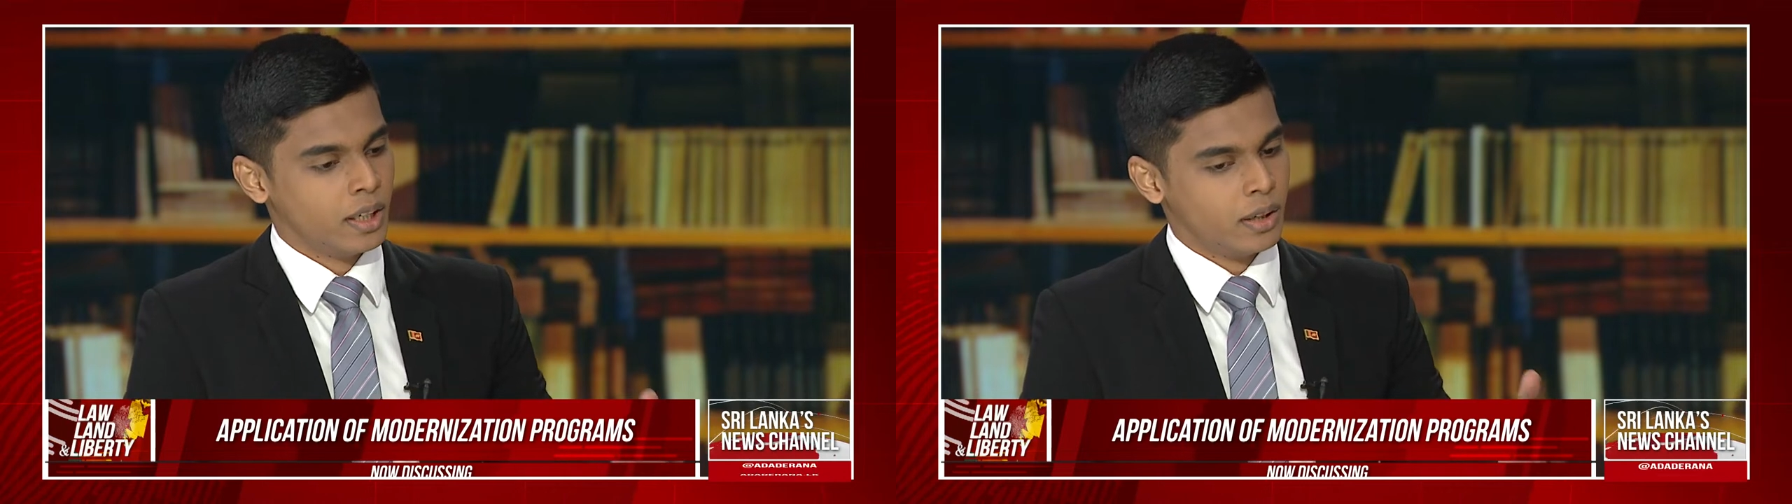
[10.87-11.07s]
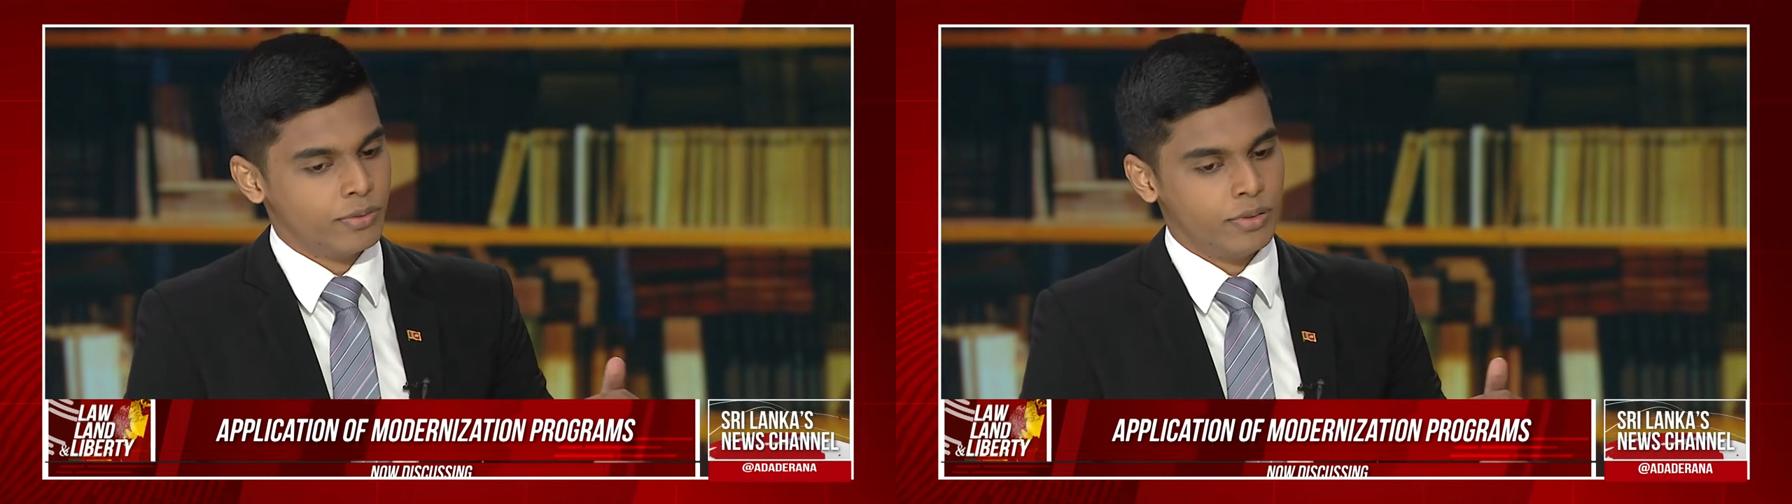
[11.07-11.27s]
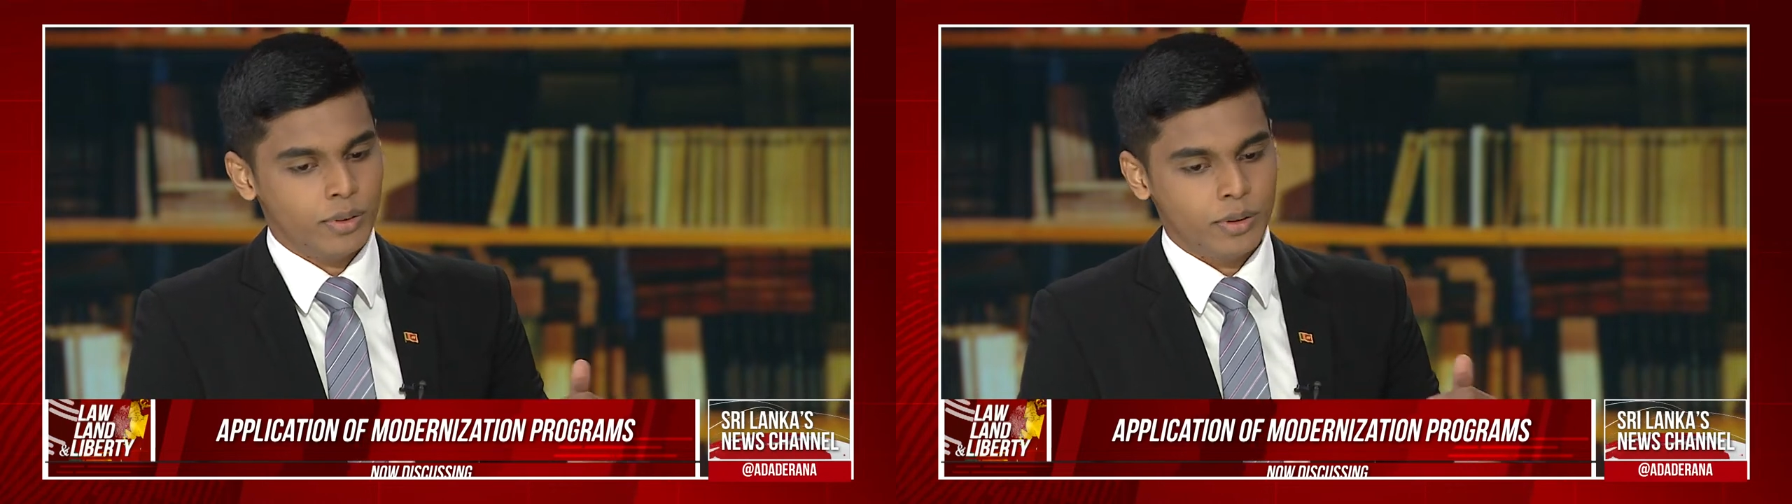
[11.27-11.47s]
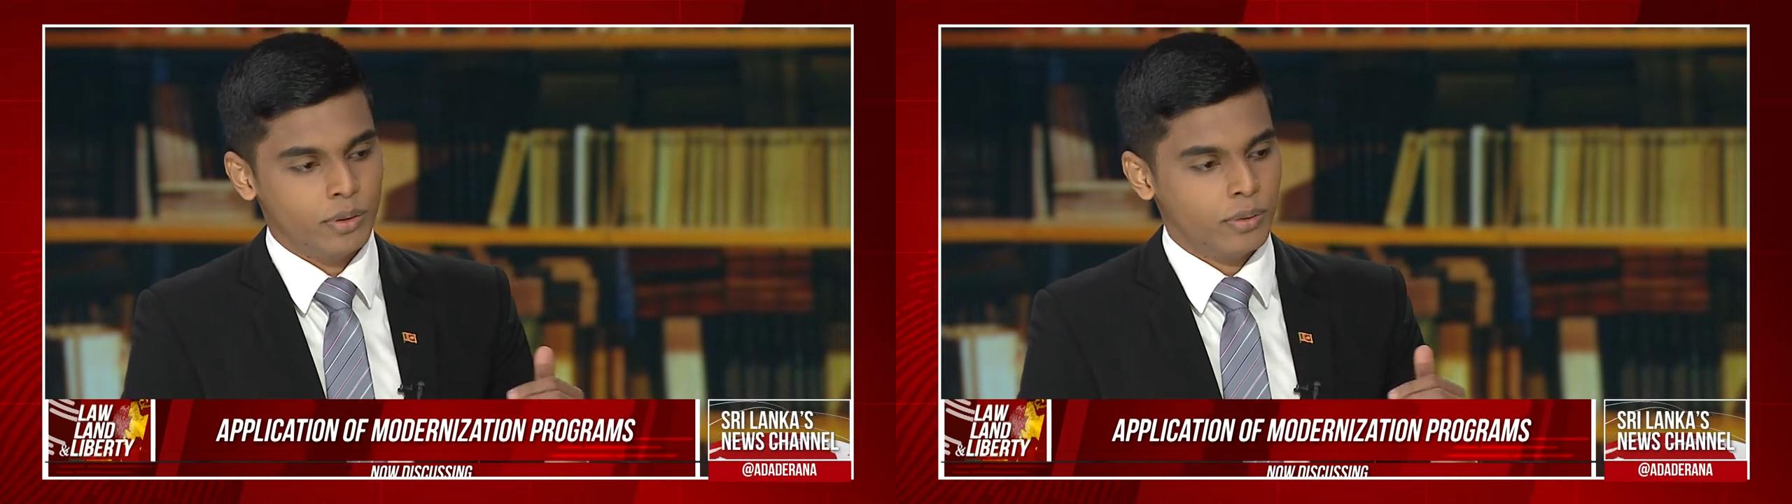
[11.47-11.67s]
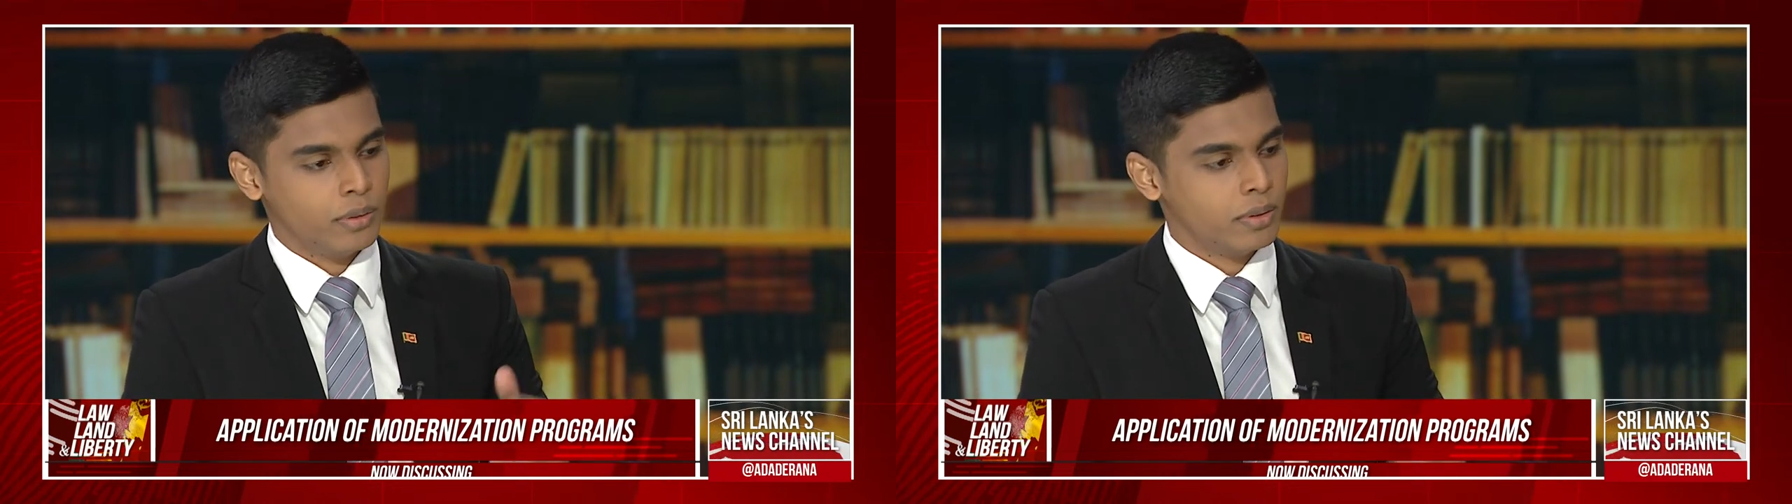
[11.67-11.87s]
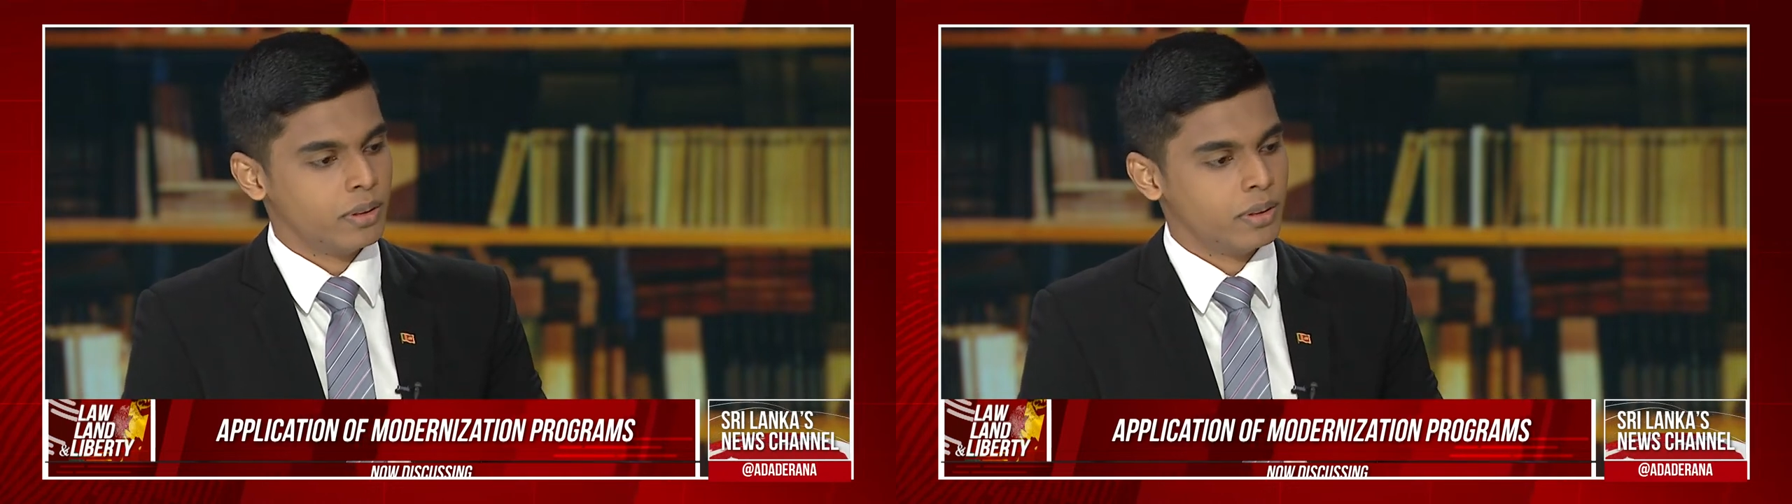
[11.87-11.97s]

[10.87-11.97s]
for